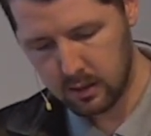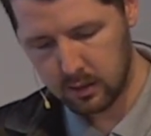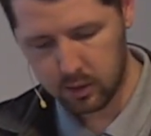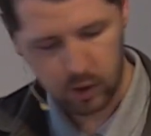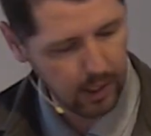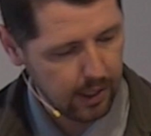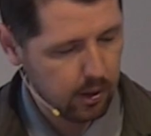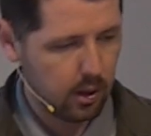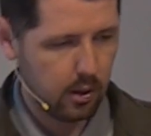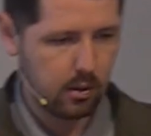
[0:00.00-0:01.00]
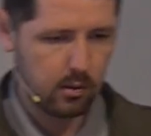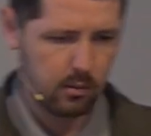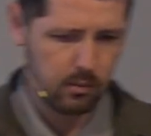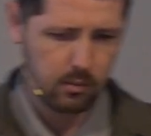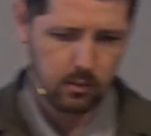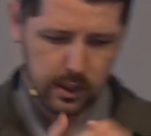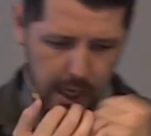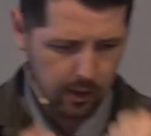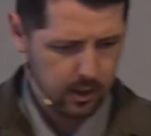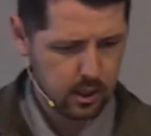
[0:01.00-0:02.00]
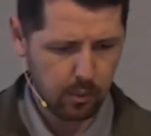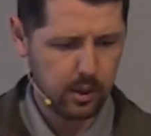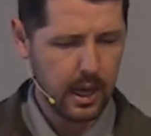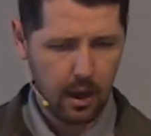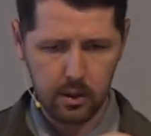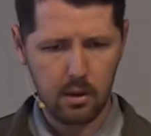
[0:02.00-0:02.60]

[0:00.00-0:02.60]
slander, tearing someone down,